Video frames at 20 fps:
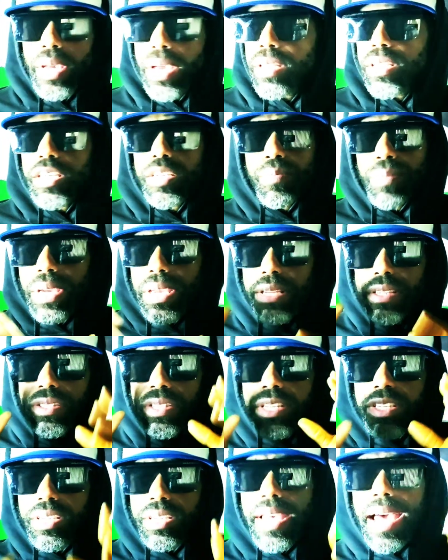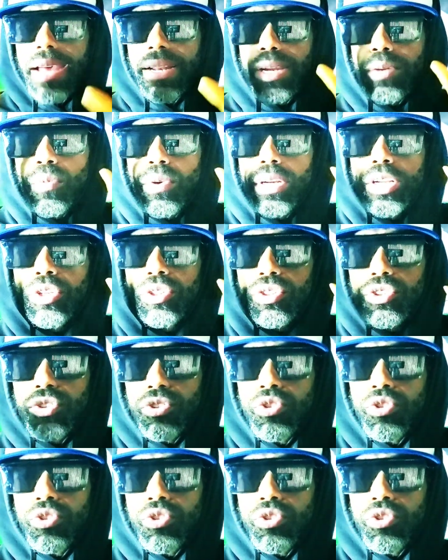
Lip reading: It just means this is how they want to